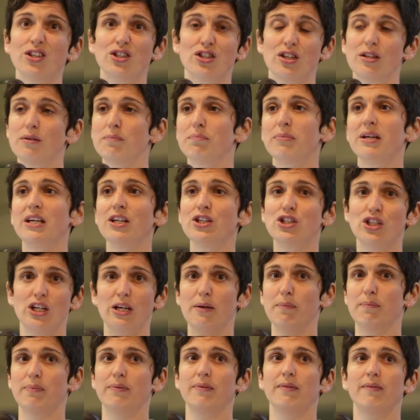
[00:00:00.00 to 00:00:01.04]
shouldn't be
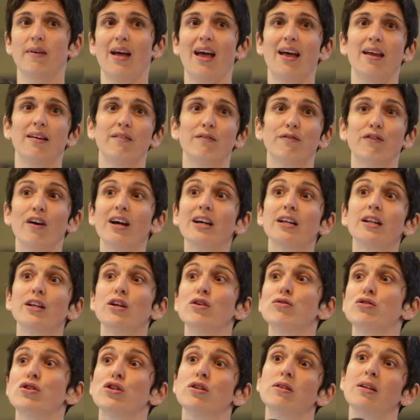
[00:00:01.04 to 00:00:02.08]
cheap. And frankly,
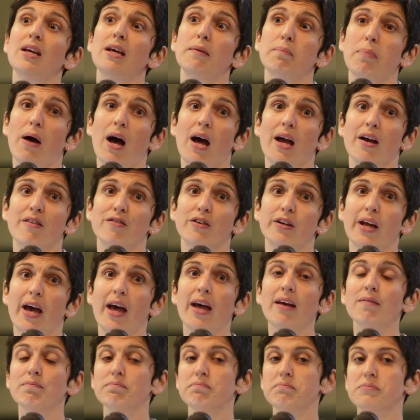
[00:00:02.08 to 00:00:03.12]
you shouldn't eat pie every
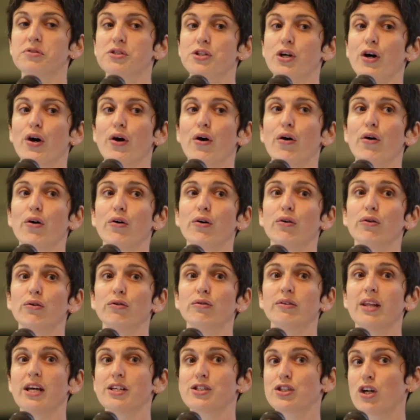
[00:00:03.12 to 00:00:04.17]
day,
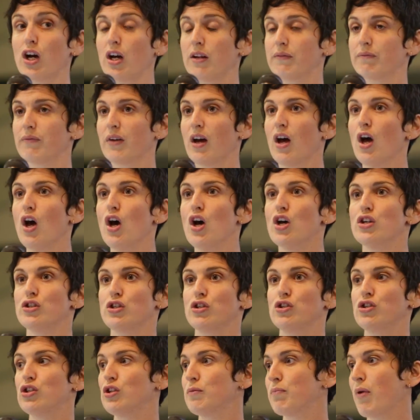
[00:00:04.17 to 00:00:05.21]
so that's good. So
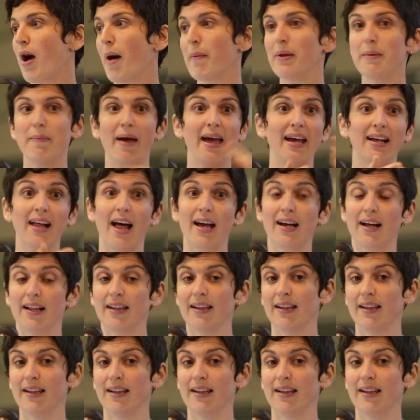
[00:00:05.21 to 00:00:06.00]
you should probably make like a